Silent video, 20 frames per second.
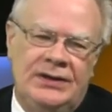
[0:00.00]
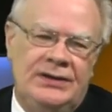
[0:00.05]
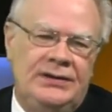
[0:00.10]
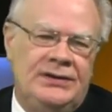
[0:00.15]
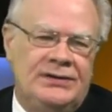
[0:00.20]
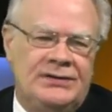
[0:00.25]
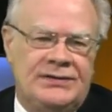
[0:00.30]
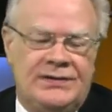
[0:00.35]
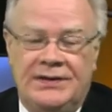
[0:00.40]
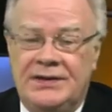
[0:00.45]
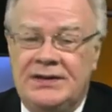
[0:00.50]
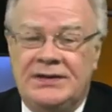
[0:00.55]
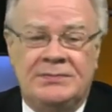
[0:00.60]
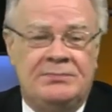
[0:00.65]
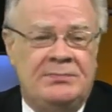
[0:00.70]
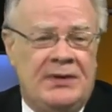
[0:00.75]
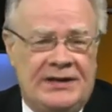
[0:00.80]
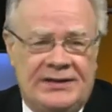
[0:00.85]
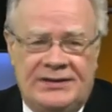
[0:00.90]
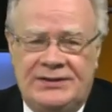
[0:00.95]
in the city's
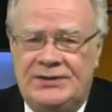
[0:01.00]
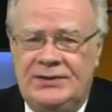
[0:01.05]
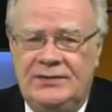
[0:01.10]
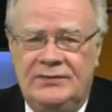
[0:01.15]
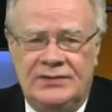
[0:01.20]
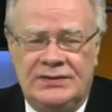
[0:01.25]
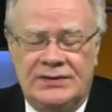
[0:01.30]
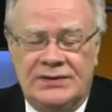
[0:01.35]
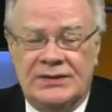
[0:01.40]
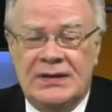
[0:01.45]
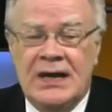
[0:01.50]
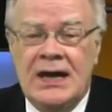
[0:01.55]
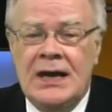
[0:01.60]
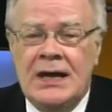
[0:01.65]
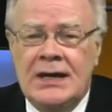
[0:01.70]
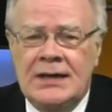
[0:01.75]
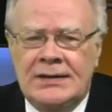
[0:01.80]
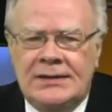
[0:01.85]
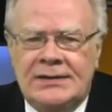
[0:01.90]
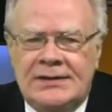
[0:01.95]
bus services.
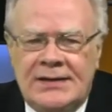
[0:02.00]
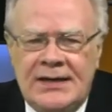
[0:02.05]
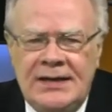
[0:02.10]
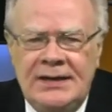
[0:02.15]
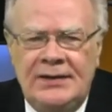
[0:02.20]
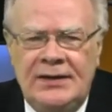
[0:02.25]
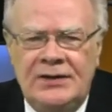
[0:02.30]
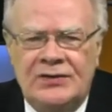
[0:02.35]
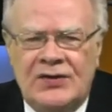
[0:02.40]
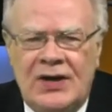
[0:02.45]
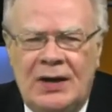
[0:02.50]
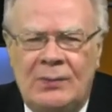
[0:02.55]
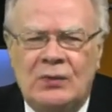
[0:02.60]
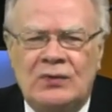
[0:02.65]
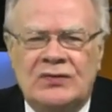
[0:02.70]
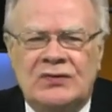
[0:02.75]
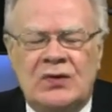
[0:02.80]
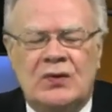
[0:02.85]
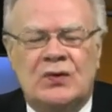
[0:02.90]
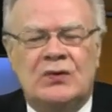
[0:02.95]
Teething
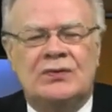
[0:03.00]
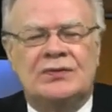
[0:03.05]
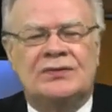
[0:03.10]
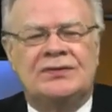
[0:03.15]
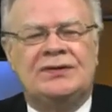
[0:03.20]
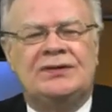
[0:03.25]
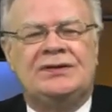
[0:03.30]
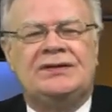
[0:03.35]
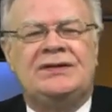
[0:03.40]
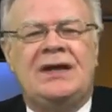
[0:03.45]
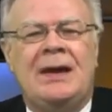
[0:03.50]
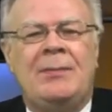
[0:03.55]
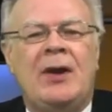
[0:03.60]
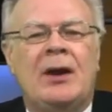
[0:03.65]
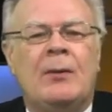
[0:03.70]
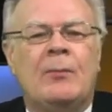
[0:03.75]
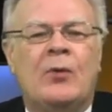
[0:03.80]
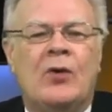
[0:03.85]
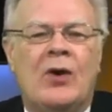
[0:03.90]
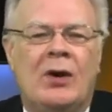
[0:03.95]
troubles or
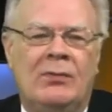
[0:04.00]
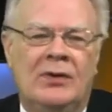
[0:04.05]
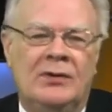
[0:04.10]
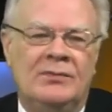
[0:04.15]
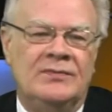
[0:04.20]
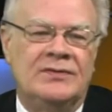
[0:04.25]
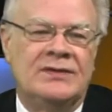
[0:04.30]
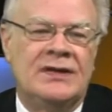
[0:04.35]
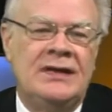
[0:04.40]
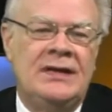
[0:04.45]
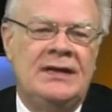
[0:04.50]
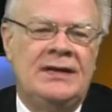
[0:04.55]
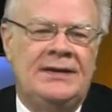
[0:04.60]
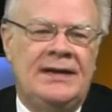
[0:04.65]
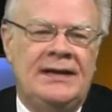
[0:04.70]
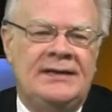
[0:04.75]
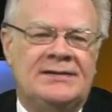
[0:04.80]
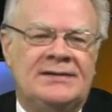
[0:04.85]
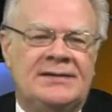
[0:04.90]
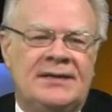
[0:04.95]
systemic problems?
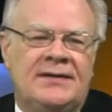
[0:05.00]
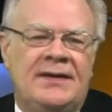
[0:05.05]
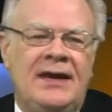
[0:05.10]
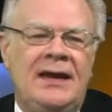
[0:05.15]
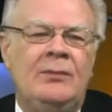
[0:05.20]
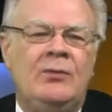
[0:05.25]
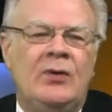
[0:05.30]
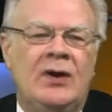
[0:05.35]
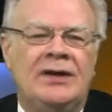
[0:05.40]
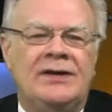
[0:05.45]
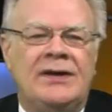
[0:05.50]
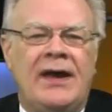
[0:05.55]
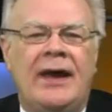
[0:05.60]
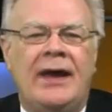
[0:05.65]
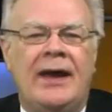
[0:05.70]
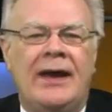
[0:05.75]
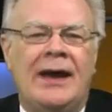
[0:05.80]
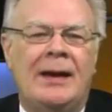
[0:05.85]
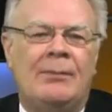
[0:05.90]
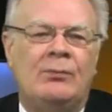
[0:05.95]
That's the theme we're
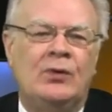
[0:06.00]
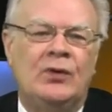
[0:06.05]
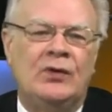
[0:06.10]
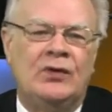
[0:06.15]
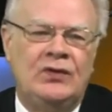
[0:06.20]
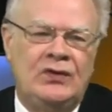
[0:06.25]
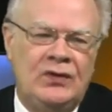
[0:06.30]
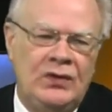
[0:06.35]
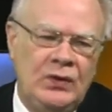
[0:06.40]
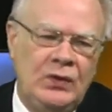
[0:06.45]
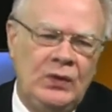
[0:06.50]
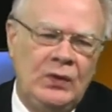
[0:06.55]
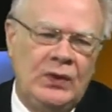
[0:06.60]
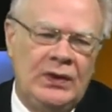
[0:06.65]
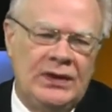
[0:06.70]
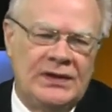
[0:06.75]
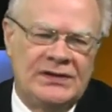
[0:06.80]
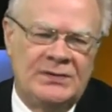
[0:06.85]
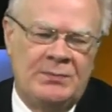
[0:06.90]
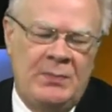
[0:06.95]
taking up with two
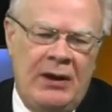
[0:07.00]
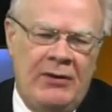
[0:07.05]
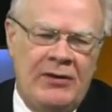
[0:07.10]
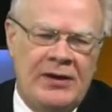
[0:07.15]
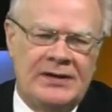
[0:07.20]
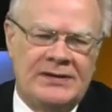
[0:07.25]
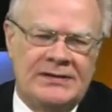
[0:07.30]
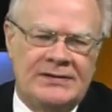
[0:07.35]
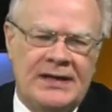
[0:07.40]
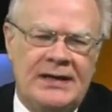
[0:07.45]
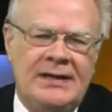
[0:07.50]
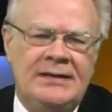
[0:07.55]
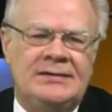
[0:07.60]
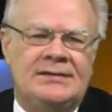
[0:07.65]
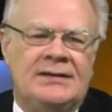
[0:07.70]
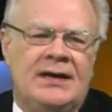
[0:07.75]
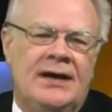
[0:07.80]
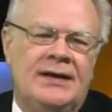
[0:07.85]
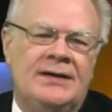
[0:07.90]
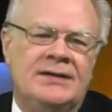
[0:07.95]
experienced
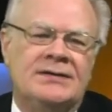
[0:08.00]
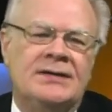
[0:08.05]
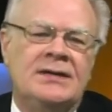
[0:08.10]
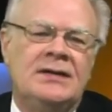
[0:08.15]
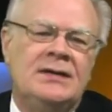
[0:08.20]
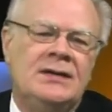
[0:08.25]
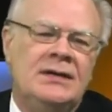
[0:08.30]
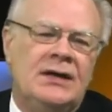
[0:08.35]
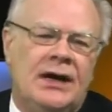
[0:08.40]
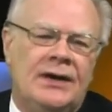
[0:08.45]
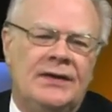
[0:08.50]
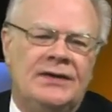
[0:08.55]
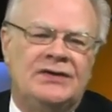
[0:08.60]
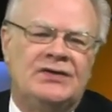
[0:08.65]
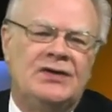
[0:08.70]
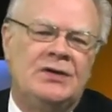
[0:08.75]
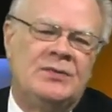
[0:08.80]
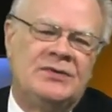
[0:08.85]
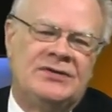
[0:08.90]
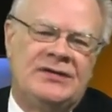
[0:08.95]
insiders on the
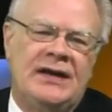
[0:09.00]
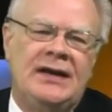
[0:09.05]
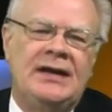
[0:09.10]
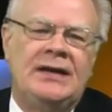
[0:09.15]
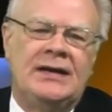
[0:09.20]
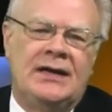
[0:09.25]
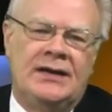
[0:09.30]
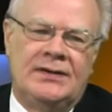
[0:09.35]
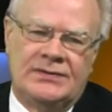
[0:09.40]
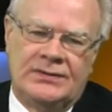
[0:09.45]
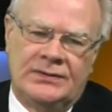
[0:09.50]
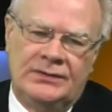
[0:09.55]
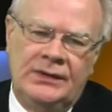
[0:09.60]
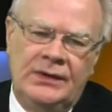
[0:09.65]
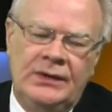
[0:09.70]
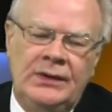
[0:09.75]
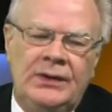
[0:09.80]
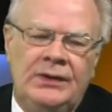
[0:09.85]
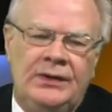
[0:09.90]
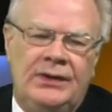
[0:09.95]
Super City Council,
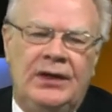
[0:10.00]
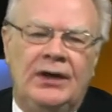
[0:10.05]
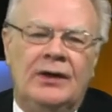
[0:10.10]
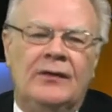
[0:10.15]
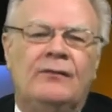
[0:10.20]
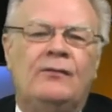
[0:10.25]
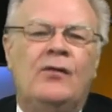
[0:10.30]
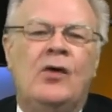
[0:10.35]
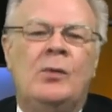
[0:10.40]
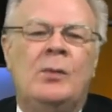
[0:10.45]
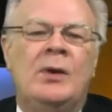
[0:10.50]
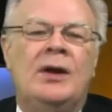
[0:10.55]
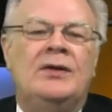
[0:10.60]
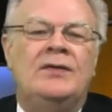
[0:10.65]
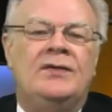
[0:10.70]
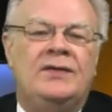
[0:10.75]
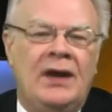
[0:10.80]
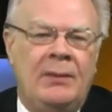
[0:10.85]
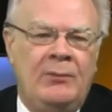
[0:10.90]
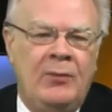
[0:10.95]
the former
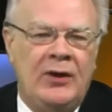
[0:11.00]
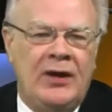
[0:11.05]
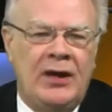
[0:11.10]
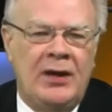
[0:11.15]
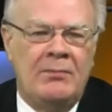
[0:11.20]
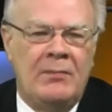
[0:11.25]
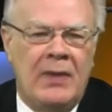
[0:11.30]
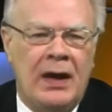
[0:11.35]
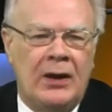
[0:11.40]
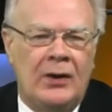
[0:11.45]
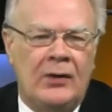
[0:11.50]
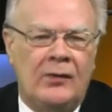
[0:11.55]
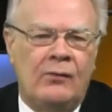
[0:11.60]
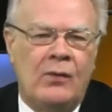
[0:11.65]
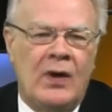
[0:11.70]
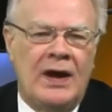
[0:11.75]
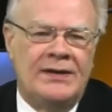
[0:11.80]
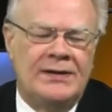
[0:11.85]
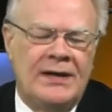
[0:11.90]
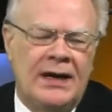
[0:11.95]
deputy mayor of
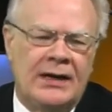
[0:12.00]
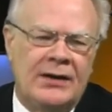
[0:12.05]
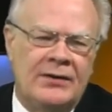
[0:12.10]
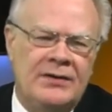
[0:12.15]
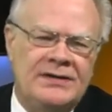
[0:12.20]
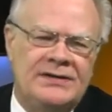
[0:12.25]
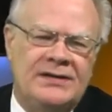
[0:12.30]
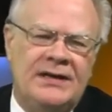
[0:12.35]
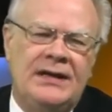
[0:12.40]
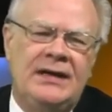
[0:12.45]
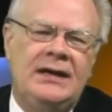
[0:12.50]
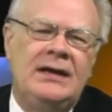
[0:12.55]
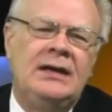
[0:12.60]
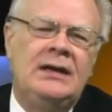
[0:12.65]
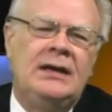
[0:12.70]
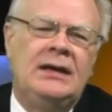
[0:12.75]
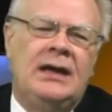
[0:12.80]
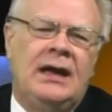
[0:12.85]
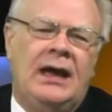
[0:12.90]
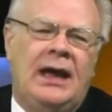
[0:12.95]
Waitakere City
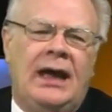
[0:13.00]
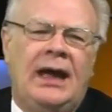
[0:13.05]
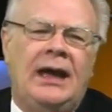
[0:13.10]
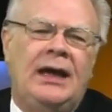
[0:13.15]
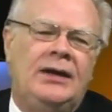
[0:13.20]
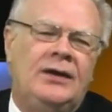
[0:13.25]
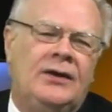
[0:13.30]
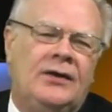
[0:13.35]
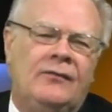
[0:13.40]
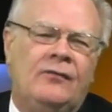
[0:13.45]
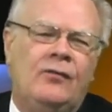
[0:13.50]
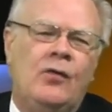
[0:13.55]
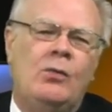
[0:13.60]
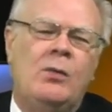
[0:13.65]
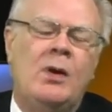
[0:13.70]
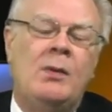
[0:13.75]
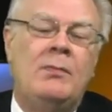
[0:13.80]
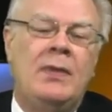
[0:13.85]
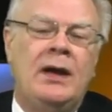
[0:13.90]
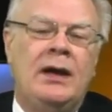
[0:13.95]
and a
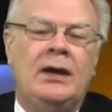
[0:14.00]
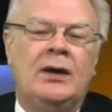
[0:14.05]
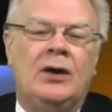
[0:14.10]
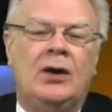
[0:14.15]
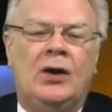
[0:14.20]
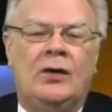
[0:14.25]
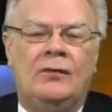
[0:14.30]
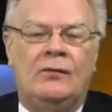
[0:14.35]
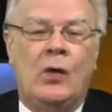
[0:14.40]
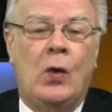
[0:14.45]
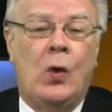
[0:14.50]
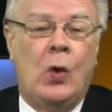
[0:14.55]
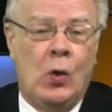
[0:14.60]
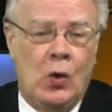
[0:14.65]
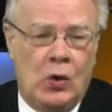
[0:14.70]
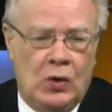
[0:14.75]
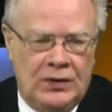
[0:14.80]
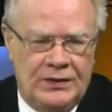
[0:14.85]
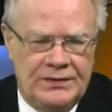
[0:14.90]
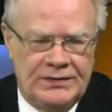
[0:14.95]
former mayor of
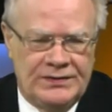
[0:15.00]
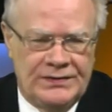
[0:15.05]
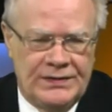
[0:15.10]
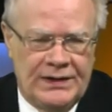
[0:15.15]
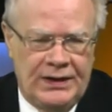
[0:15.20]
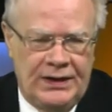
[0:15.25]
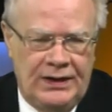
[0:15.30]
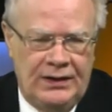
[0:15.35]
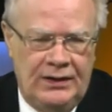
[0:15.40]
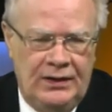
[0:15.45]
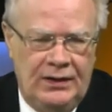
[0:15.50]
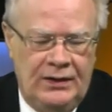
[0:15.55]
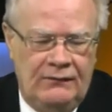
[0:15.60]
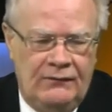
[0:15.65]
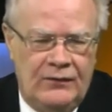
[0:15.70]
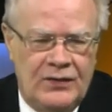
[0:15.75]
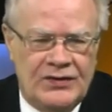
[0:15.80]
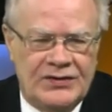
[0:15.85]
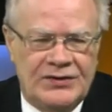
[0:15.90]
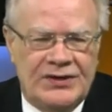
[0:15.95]
Auckland City.
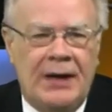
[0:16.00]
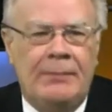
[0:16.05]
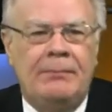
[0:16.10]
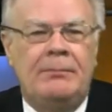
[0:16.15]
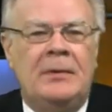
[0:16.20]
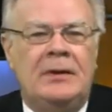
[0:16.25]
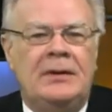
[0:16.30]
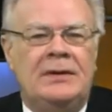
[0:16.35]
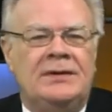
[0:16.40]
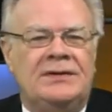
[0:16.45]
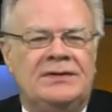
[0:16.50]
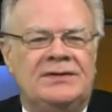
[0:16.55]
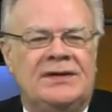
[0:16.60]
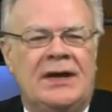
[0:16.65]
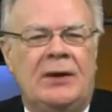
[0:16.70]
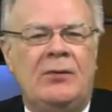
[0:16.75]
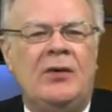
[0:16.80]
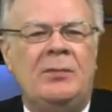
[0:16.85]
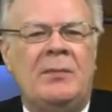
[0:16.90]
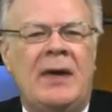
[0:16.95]
First up,
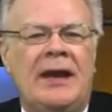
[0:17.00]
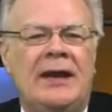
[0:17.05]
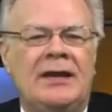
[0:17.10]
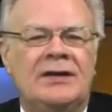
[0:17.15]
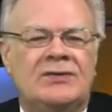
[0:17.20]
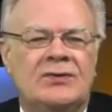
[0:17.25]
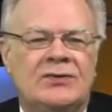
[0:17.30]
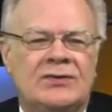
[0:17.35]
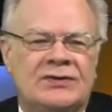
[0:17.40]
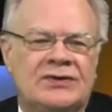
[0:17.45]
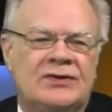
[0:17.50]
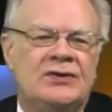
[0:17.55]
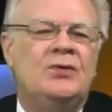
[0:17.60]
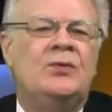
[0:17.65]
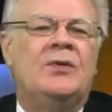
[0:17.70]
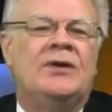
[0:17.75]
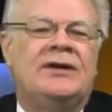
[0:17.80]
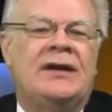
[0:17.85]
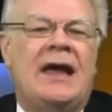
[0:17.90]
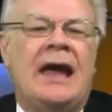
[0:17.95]
Selwyn-Manning talks to
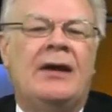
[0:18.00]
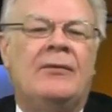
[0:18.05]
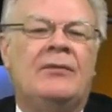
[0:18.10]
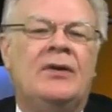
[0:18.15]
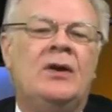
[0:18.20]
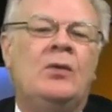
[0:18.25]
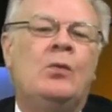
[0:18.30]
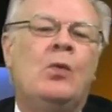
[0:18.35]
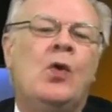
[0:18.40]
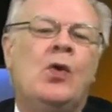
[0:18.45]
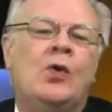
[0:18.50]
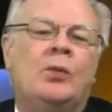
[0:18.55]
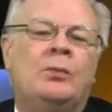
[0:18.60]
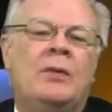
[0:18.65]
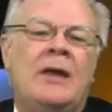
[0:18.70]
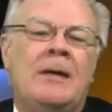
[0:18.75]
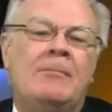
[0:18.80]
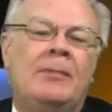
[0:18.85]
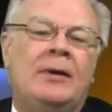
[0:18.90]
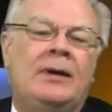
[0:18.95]
Waitakere ward
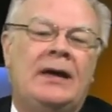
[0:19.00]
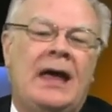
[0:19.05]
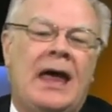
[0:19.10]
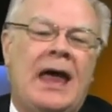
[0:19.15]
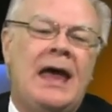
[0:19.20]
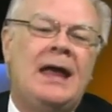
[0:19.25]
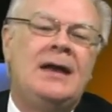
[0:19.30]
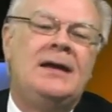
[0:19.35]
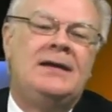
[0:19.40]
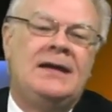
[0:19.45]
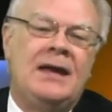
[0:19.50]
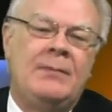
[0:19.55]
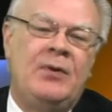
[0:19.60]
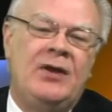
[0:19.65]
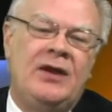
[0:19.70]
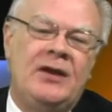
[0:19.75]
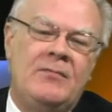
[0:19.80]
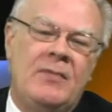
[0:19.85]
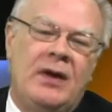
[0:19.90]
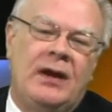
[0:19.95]
member and
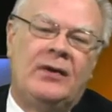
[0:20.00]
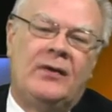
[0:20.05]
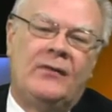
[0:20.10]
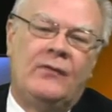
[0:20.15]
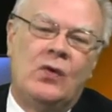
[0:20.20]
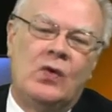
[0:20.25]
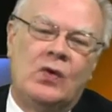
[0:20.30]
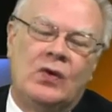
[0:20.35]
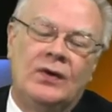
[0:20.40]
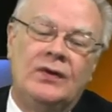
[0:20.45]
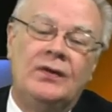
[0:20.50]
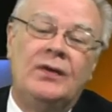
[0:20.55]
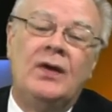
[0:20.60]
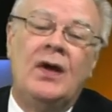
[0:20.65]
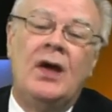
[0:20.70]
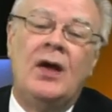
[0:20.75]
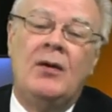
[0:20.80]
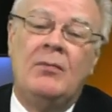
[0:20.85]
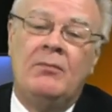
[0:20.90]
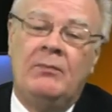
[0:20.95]
deputy mayor of Auckland,
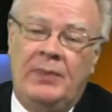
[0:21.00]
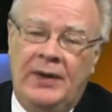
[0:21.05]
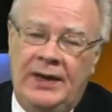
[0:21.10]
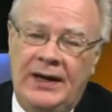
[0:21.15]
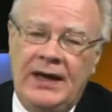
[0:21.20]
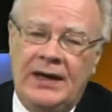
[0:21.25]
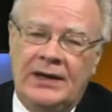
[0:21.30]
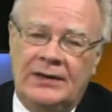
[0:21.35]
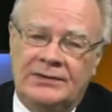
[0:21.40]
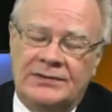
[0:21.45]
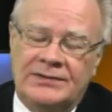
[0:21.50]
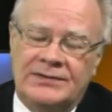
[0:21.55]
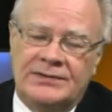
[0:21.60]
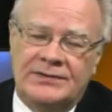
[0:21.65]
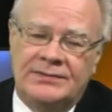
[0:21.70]
Penny Hulse.